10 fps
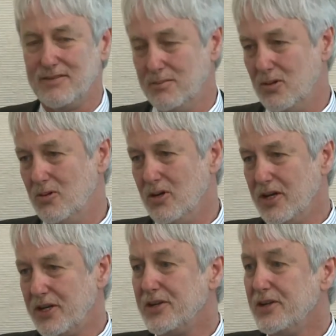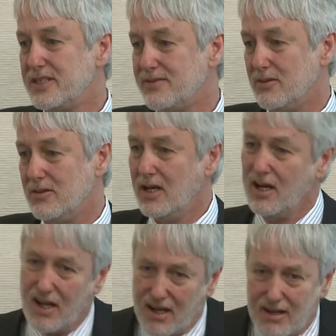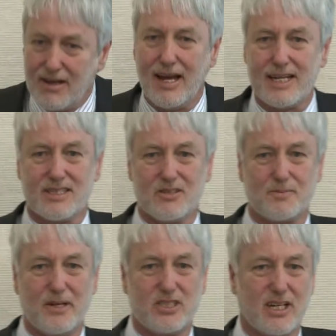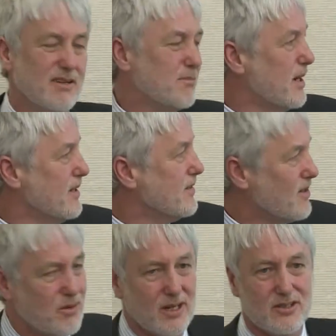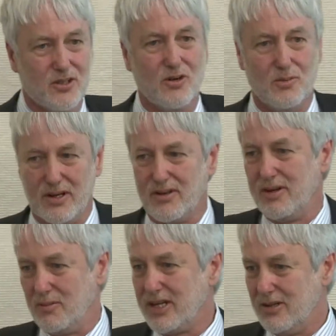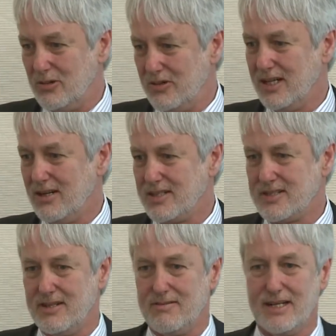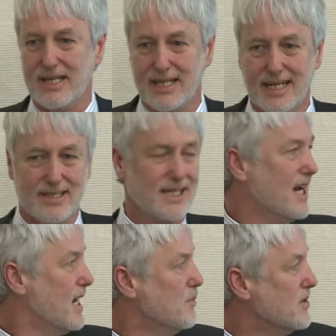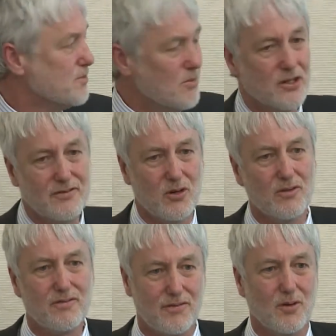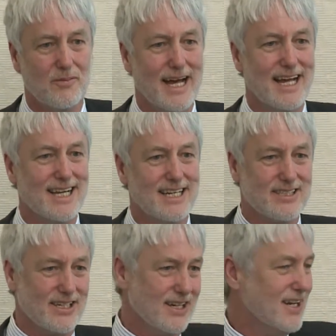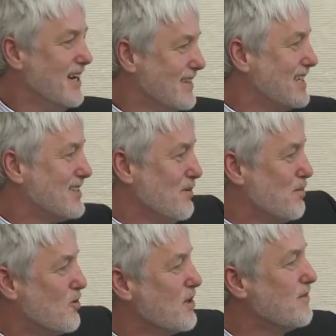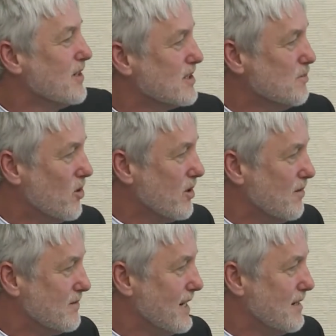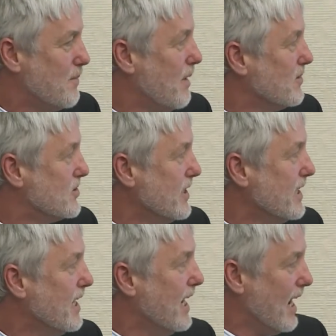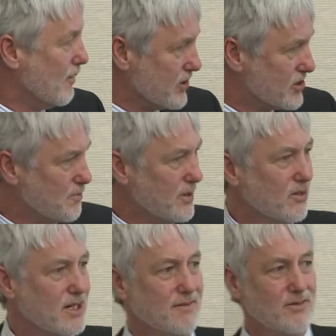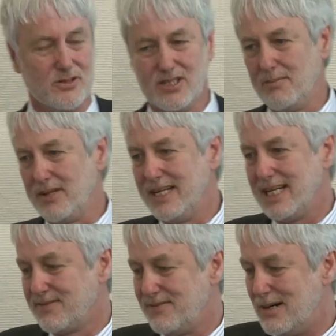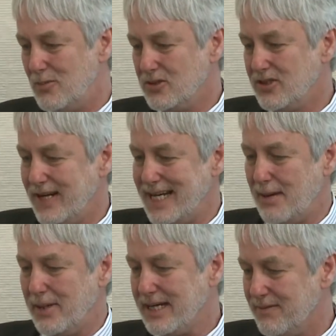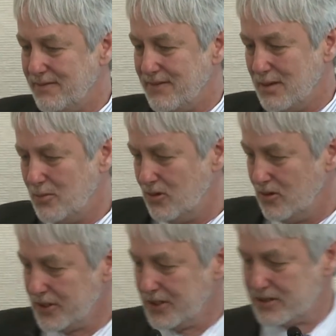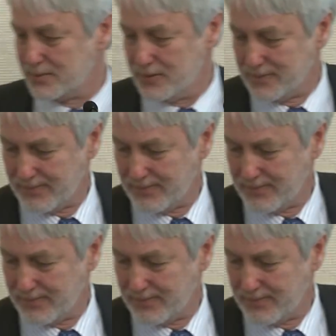and more useful. Excel spreadsheet, better than nothing at all, but I think we can all realise that really the game has moved on from that. That's the previous model of data publishing, and we should be looking for something that's far more dynamic and far more usable.